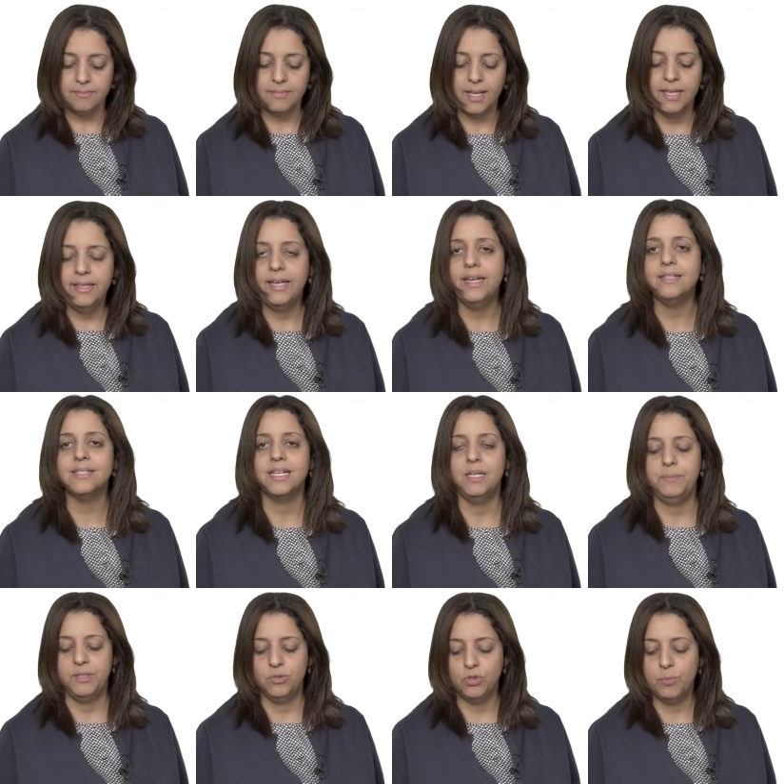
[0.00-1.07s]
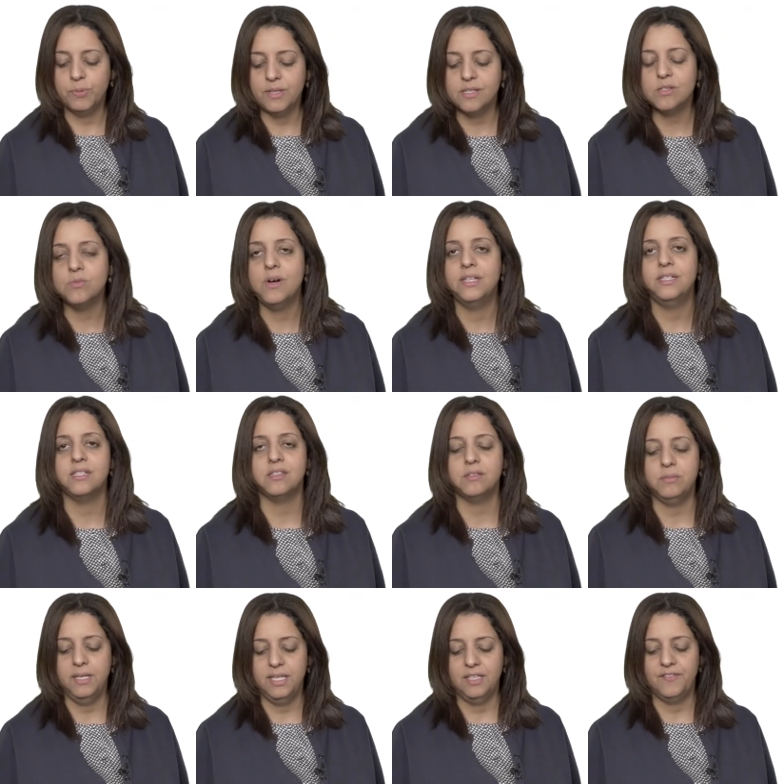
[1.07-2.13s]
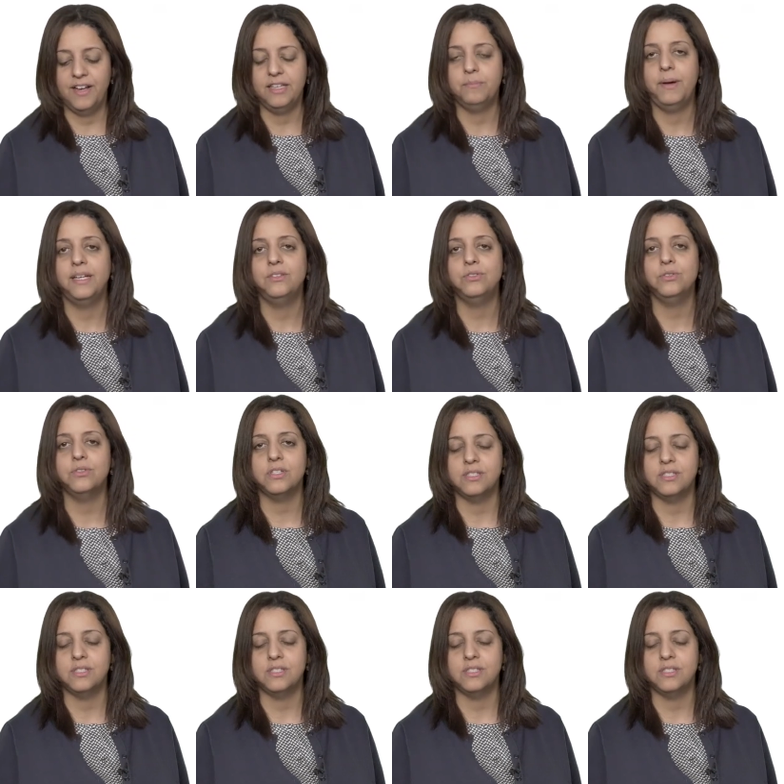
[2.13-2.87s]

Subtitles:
And here it's going to be 2 plus 1 is 3 divided by 2.